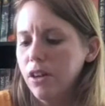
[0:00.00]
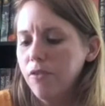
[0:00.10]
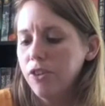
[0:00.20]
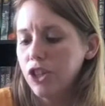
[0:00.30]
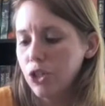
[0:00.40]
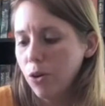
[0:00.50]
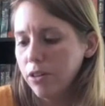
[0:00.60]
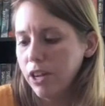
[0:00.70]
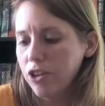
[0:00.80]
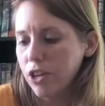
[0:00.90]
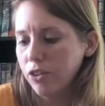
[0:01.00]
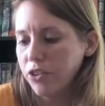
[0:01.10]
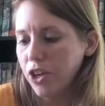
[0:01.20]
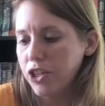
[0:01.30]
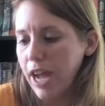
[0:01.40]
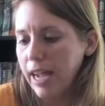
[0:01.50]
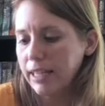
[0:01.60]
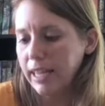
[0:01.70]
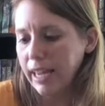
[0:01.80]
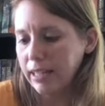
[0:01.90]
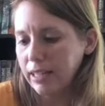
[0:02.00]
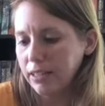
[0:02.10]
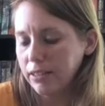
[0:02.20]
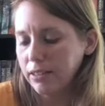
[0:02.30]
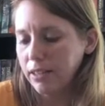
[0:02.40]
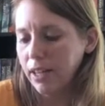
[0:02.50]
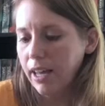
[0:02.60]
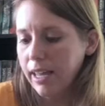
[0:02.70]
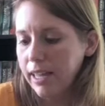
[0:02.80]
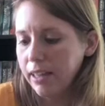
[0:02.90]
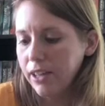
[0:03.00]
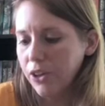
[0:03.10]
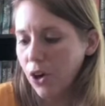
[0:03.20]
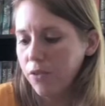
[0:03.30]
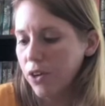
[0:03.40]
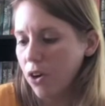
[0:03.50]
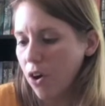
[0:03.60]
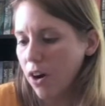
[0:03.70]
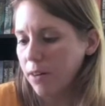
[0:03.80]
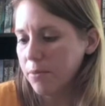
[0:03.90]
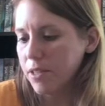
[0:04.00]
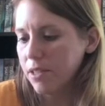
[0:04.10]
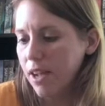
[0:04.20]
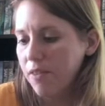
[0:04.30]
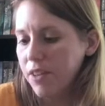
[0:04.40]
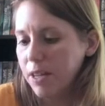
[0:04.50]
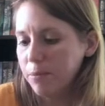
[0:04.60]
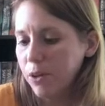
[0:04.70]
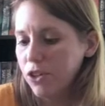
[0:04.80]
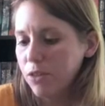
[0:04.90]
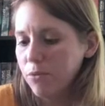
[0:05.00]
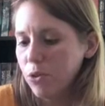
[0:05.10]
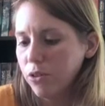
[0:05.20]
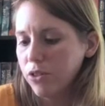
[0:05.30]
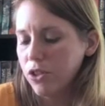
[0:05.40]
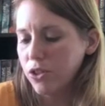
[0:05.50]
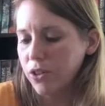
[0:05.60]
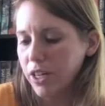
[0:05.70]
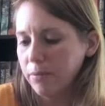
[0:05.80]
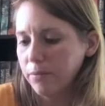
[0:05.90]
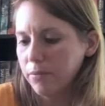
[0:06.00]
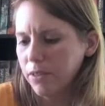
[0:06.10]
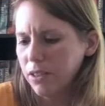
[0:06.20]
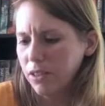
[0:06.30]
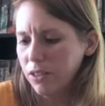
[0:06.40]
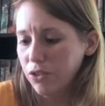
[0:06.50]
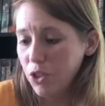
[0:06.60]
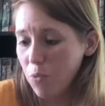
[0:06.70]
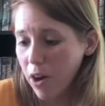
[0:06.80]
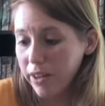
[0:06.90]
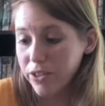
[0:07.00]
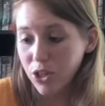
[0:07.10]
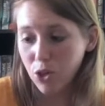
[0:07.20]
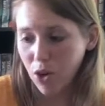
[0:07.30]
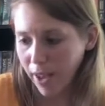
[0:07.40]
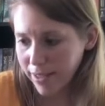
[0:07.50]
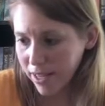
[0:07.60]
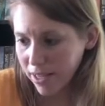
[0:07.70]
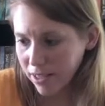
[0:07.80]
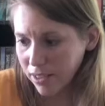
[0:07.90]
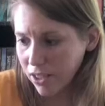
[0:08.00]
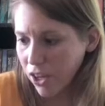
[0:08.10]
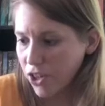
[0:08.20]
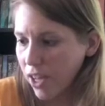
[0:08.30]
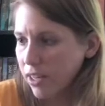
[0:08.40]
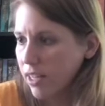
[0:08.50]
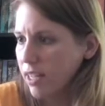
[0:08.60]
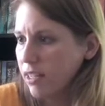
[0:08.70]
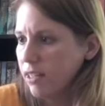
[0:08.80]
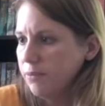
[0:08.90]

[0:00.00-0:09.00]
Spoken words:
The short ninja looked at Jack and Annie. He let go of their arms. Then he pushed them toward the stream. "You want us to cross it?" shouted Annie.